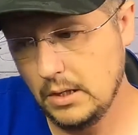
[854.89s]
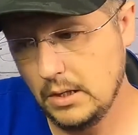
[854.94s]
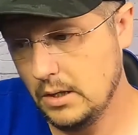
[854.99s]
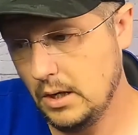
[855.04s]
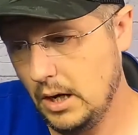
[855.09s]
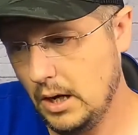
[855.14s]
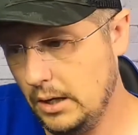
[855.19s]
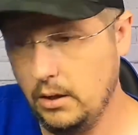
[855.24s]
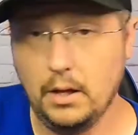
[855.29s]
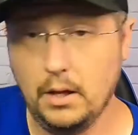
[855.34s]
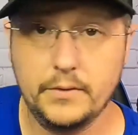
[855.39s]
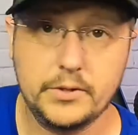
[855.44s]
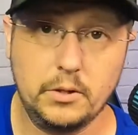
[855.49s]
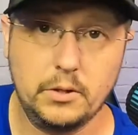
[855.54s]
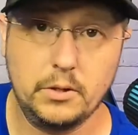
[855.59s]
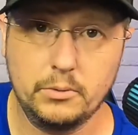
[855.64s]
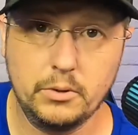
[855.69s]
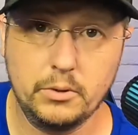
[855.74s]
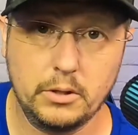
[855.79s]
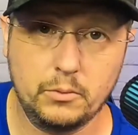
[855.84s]
I love slow and
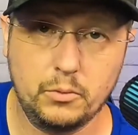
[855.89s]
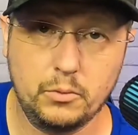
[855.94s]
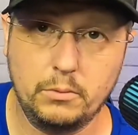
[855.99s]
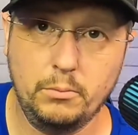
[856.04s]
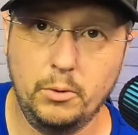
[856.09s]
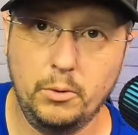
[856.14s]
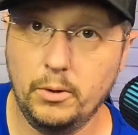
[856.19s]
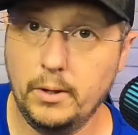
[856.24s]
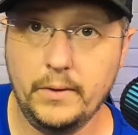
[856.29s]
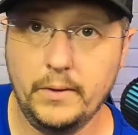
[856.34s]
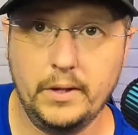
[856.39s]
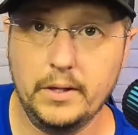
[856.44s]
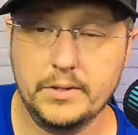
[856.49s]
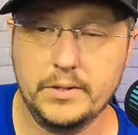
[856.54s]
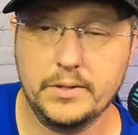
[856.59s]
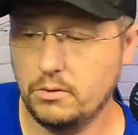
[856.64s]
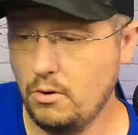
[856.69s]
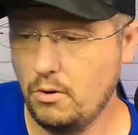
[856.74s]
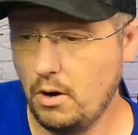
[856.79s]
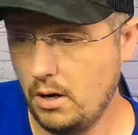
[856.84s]
quick mode. I think it's a
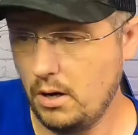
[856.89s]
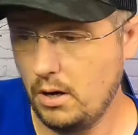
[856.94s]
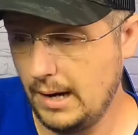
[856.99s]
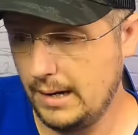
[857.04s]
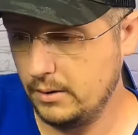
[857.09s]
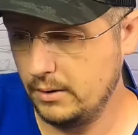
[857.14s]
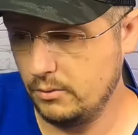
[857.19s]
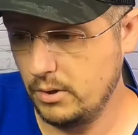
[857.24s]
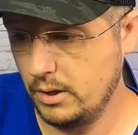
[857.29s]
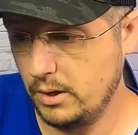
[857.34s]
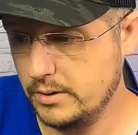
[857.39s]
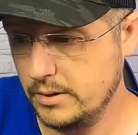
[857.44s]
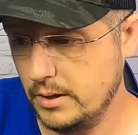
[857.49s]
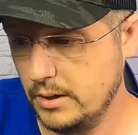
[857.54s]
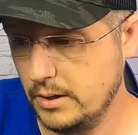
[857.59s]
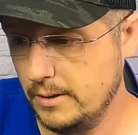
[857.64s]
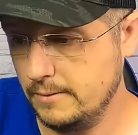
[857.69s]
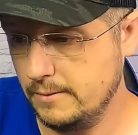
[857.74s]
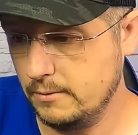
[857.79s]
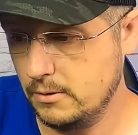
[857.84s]
great
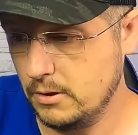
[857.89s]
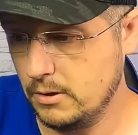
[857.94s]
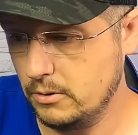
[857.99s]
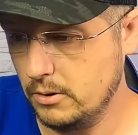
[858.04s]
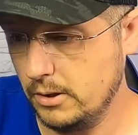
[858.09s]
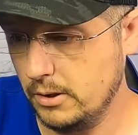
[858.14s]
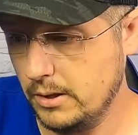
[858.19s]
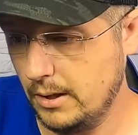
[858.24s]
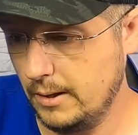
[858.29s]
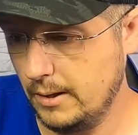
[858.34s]
thing.